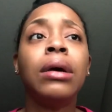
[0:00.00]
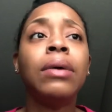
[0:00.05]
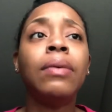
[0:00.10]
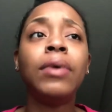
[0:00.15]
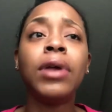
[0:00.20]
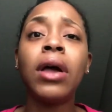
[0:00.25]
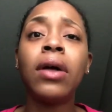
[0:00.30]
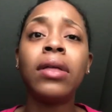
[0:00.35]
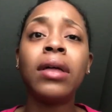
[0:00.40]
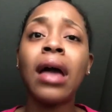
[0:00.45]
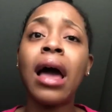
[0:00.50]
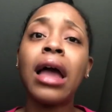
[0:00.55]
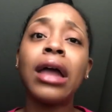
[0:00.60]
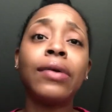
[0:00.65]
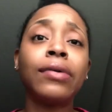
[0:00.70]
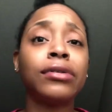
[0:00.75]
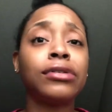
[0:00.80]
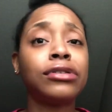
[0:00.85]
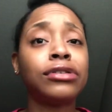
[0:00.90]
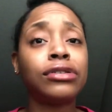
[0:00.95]
we only
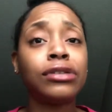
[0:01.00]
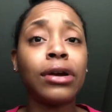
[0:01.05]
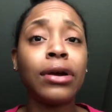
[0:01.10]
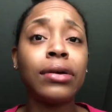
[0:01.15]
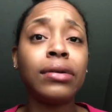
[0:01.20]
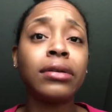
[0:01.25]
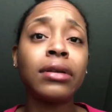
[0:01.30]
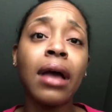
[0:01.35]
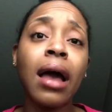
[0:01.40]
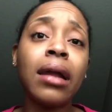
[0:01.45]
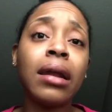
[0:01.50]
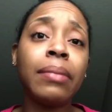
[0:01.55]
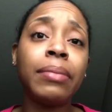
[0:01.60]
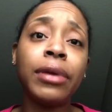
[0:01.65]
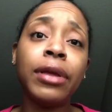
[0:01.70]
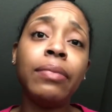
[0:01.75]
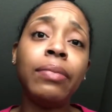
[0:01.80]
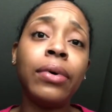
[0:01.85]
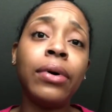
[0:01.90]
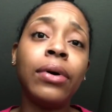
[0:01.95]
hire a certain kind of
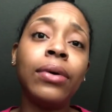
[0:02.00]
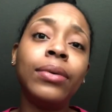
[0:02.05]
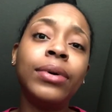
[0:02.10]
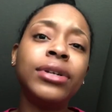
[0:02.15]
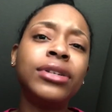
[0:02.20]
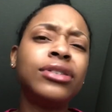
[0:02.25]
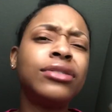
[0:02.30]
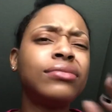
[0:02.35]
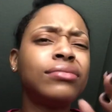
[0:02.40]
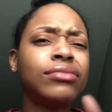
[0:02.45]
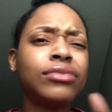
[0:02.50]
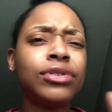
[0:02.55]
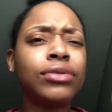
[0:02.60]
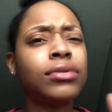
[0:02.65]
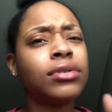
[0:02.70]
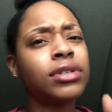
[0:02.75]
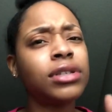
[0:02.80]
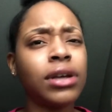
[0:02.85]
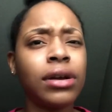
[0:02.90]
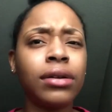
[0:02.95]
people, which
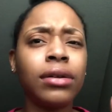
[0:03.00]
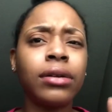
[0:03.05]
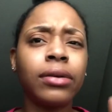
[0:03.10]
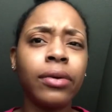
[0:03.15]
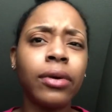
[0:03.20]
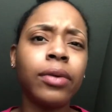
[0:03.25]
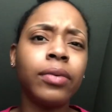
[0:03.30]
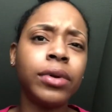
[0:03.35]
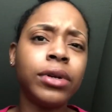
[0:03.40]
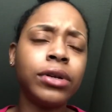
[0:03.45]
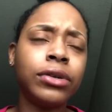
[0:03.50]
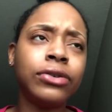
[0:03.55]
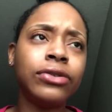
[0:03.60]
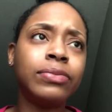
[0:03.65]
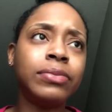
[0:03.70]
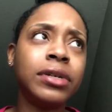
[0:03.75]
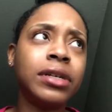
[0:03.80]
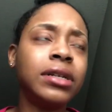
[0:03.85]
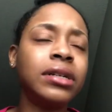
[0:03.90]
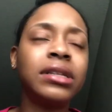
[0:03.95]
to a certain degree we
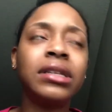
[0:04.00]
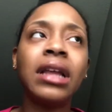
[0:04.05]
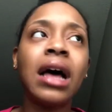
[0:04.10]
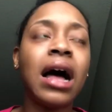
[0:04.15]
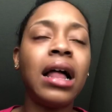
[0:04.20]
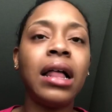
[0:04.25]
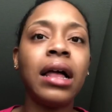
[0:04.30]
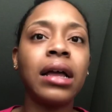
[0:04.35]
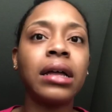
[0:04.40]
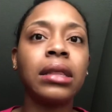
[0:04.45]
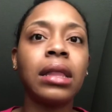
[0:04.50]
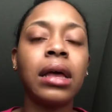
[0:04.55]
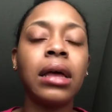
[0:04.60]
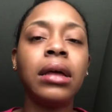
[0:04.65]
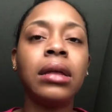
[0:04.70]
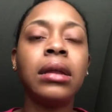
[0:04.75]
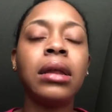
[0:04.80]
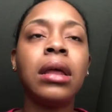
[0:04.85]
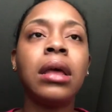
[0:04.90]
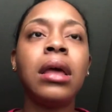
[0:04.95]
do, but not like
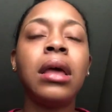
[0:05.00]
that.